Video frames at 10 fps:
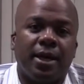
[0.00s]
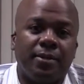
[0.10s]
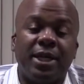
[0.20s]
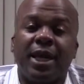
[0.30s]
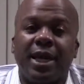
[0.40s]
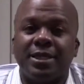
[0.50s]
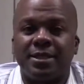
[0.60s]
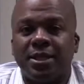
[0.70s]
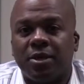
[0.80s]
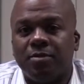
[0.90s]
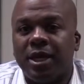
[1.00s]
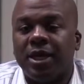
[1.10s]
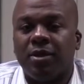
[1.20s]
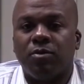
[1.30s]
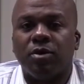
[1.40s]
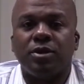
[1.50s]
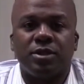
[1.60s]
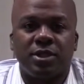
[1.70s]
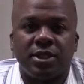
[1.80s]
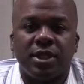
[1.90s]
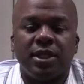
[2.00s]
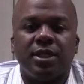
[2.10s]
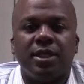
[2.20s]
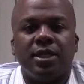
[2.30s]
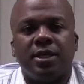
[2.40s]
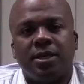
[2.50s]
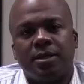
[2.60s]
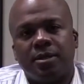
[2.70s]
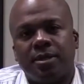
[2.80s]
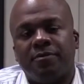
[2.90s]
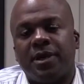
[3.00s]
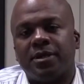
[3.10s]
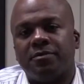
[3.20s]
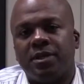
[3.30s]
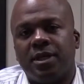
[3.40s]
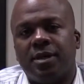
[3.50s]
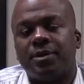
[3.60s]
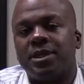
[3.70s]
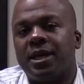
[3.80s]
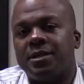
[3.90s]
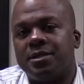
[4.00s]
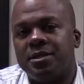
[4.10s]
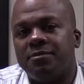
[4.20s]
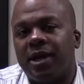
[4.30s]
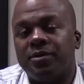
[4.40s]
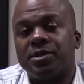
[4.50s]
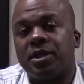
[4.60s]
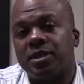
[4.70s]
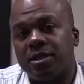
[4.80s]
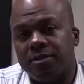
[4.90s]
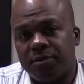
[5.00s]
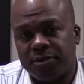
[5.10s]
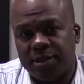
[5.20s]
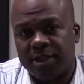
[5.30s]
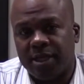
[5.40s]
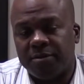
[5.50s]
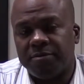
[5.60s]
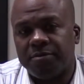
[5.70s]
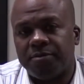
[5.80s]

um, enhancing or making worse the, the effect of the hepatitis C virus on the liver itself.